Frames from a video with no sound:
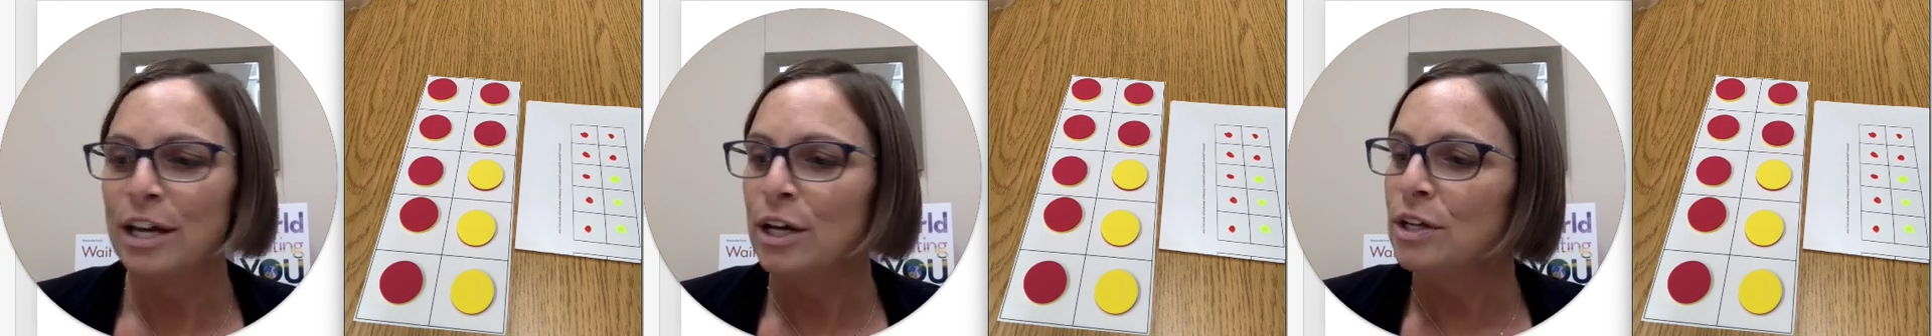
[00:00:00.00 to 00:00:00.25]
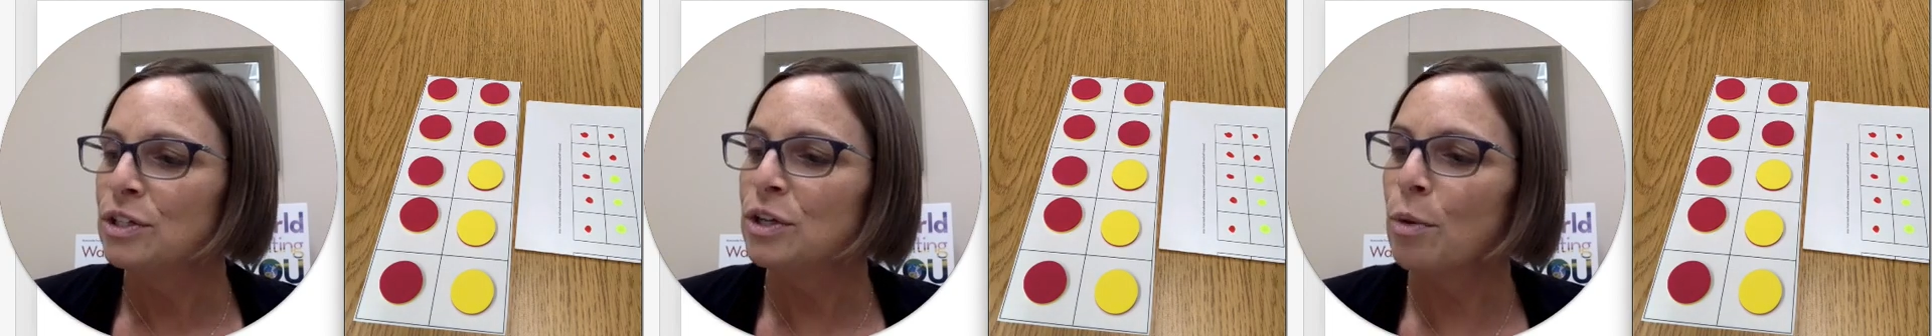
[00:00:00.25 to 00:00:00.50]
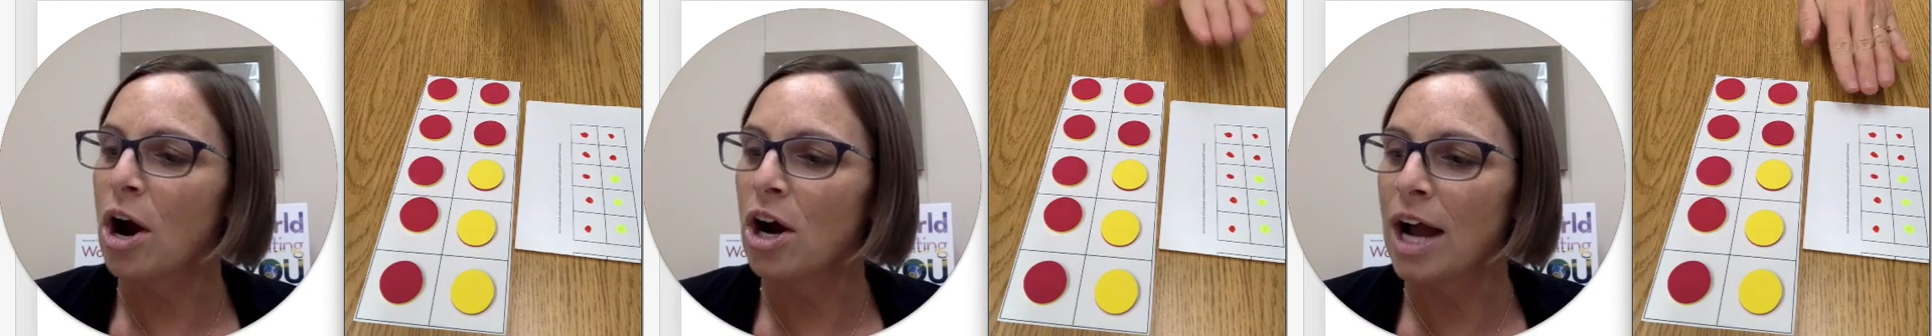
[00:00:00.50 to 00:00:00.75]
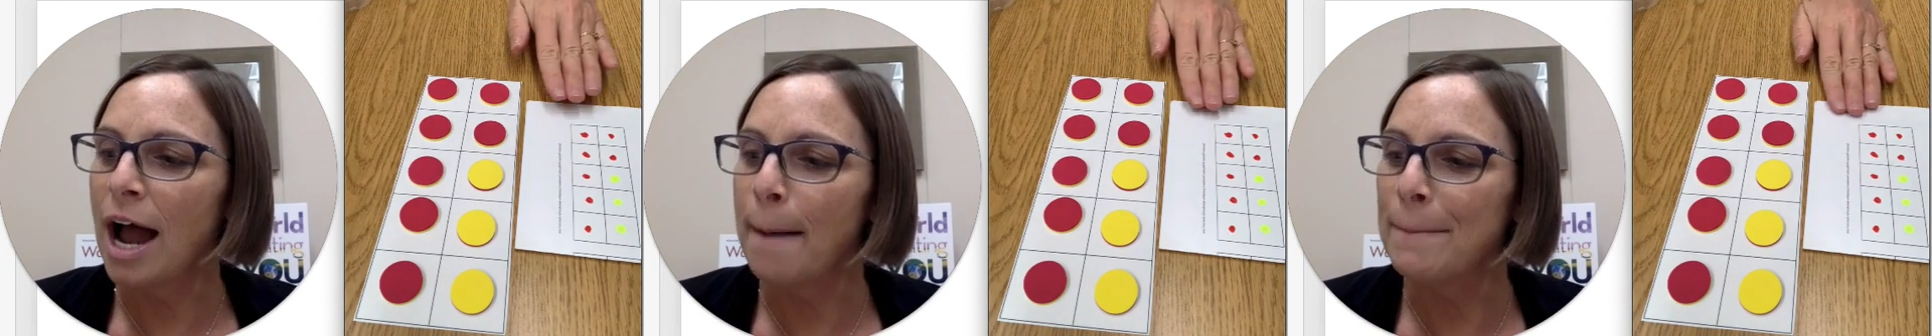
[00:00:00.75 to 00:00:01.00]
So our
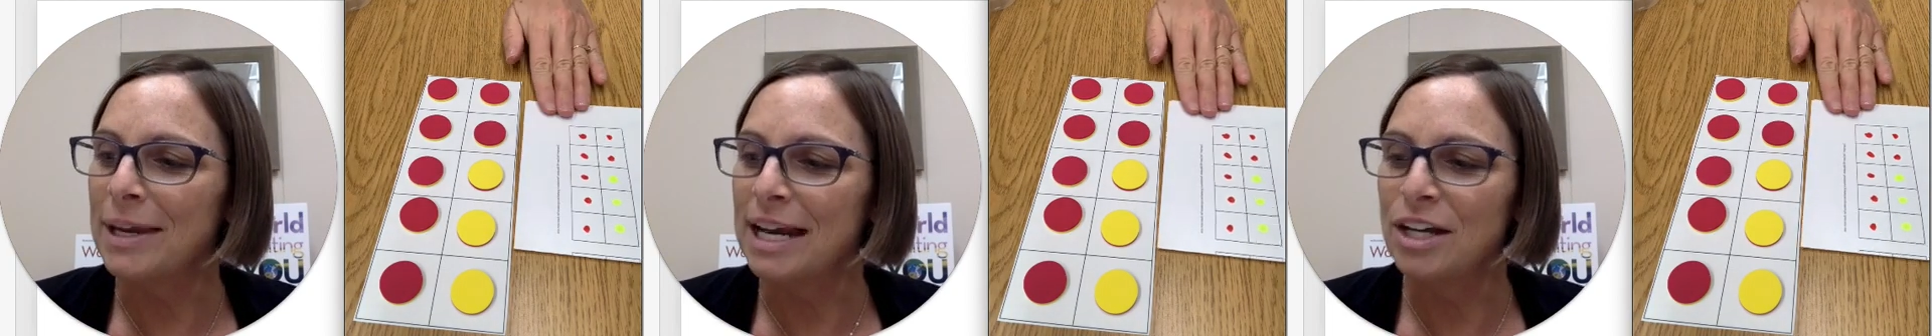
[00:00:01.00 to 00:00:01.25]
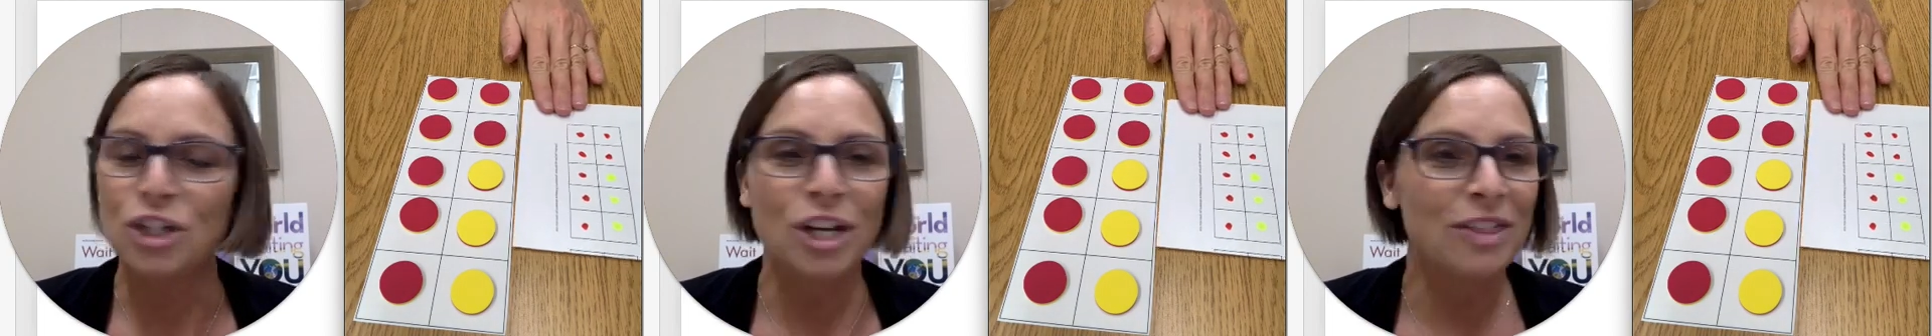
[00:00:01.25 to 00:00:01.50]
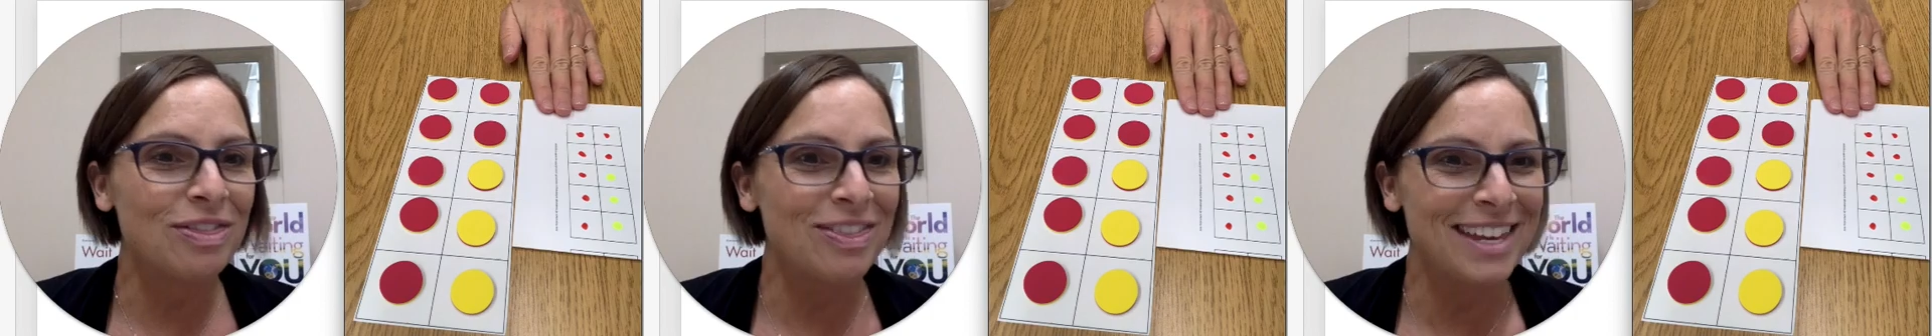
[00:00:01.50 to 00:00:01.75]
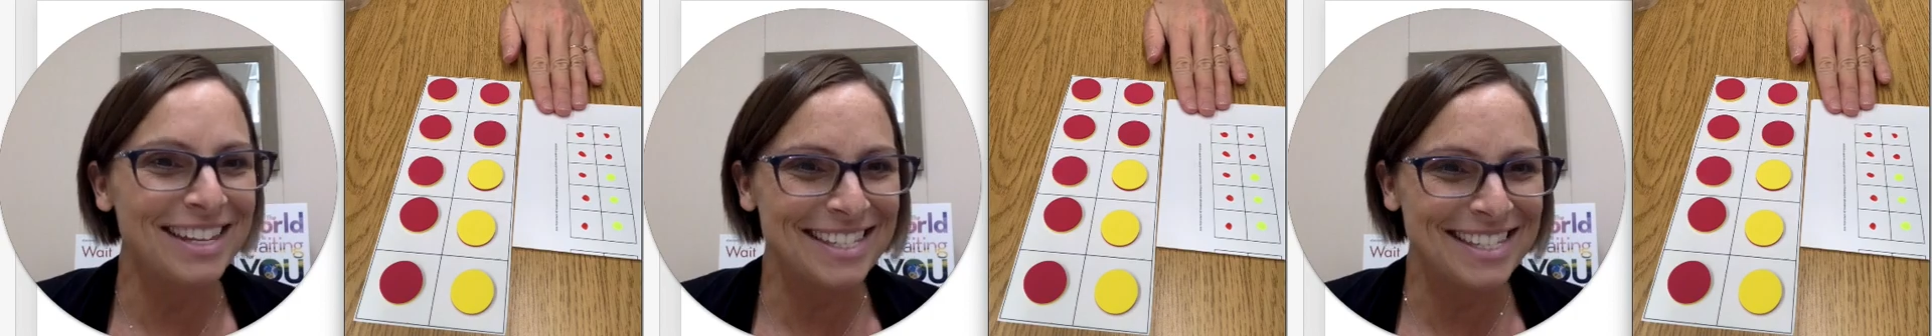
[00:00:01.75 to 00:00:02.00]
combination
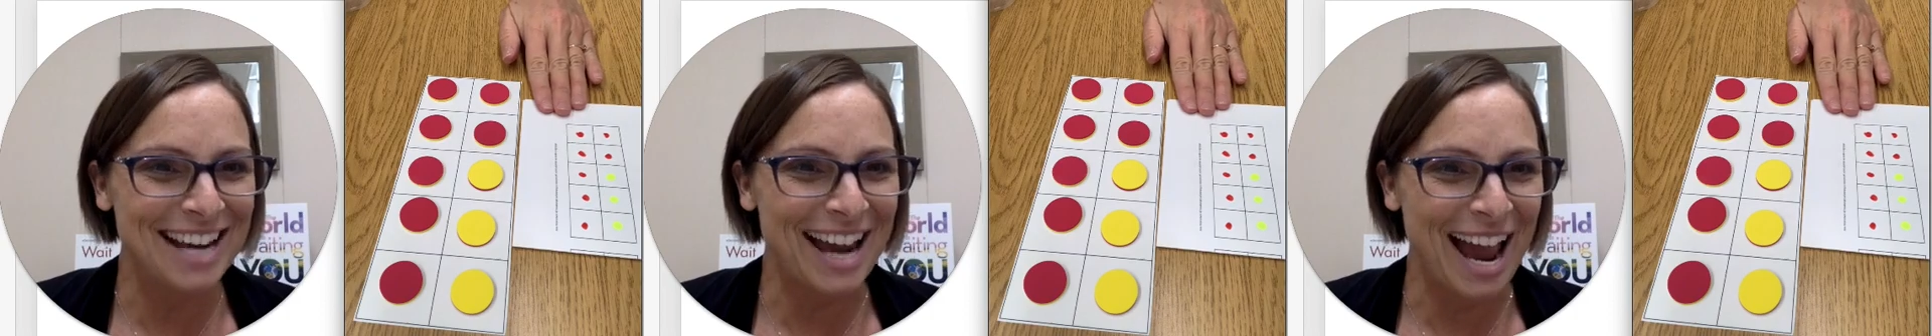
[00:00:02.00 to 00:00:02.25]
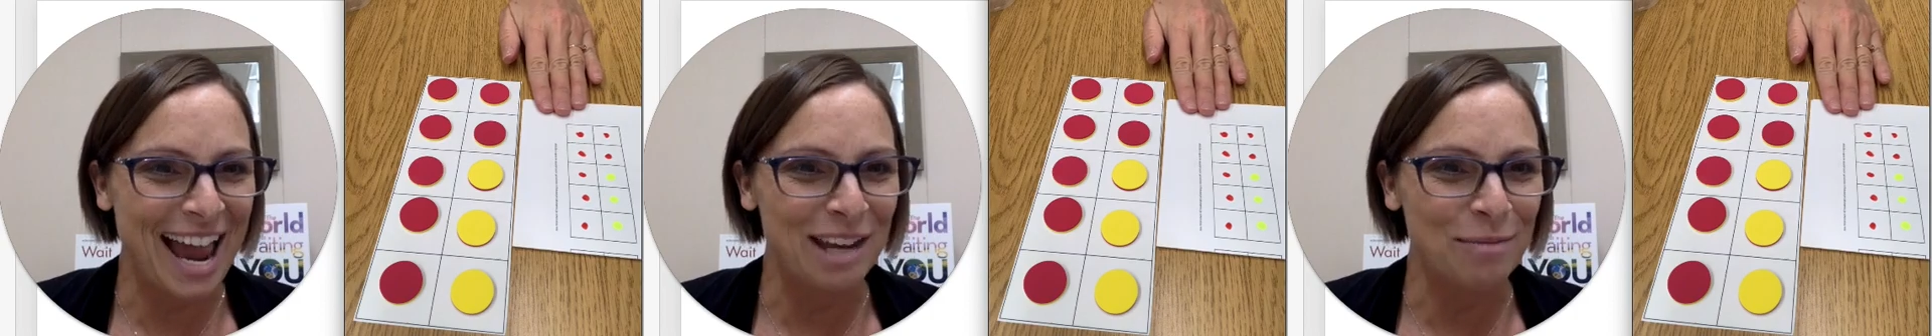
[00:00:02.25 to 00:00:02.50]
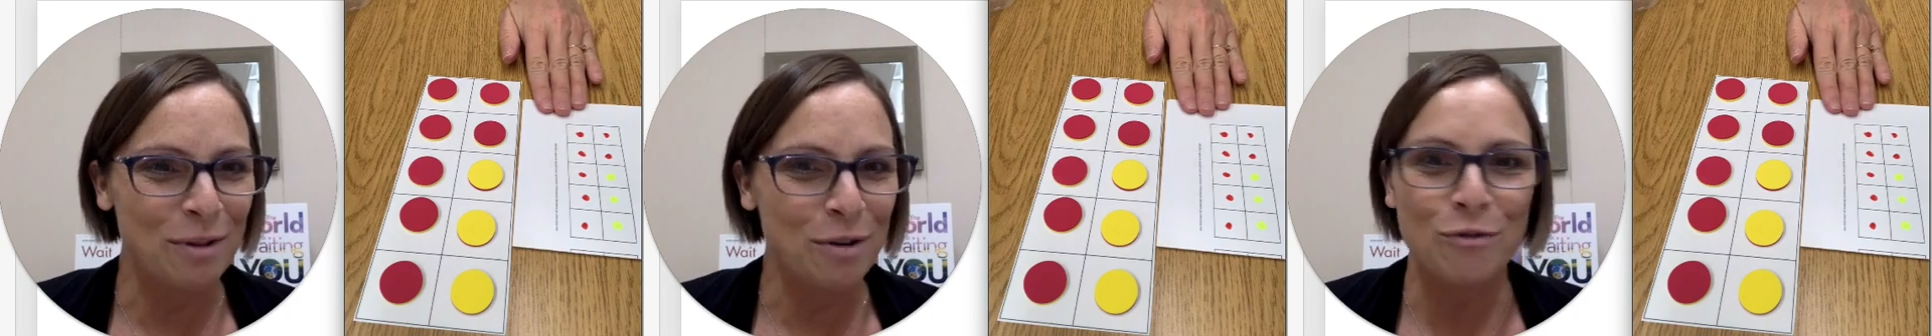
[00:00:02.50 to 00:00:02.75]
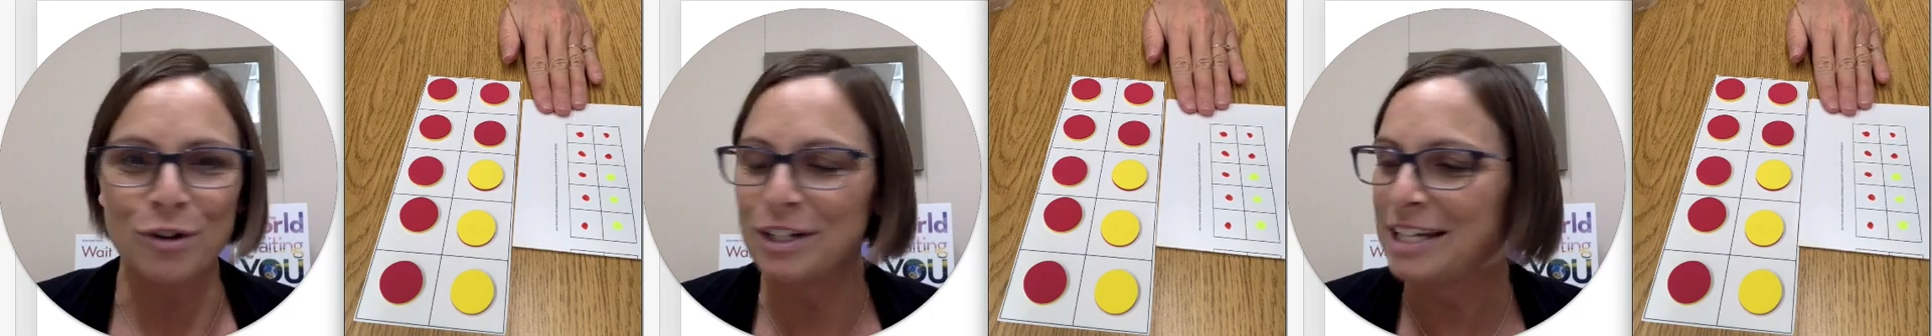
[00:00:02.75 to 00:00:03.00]
this time
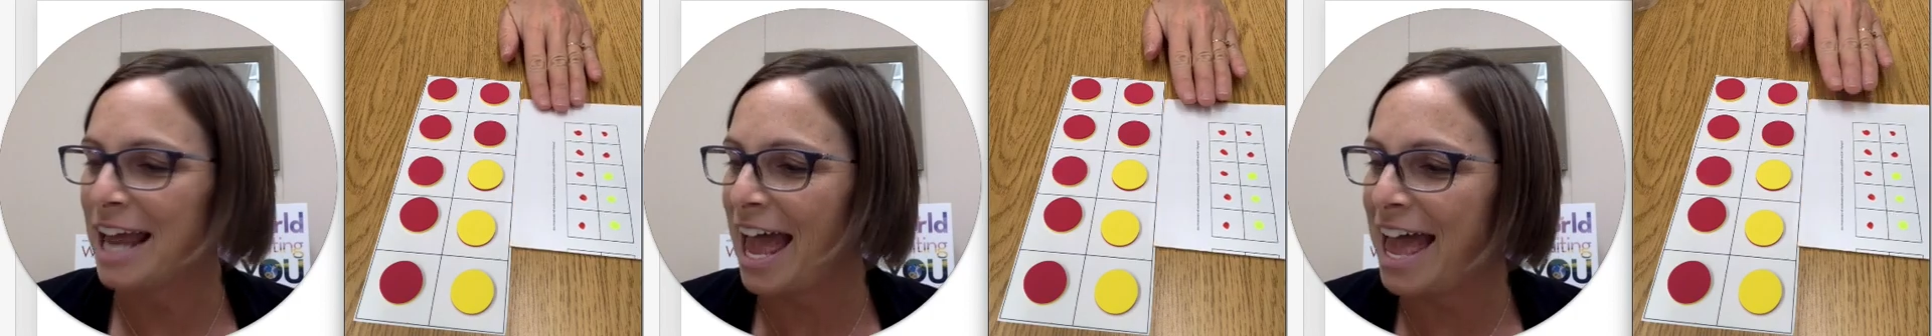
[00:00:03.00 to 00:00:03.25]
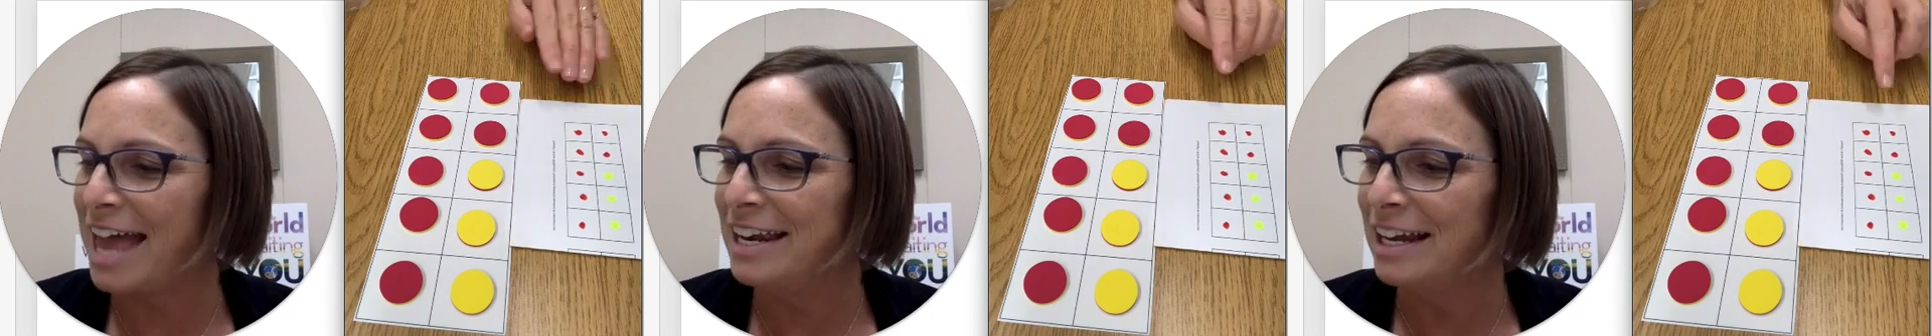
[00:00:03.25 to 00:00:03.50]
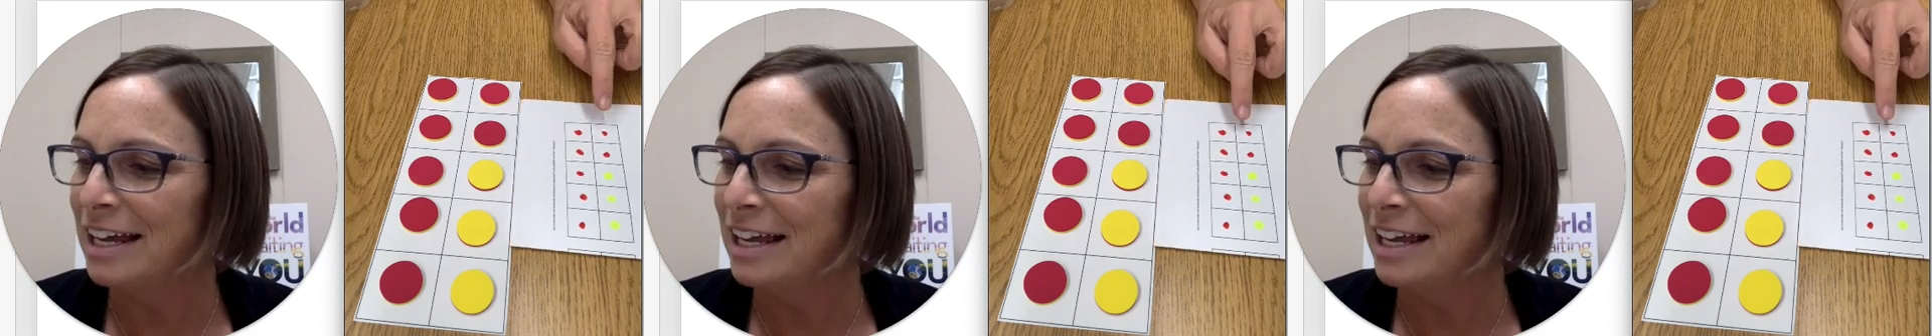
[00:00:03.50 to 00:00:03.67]
for 10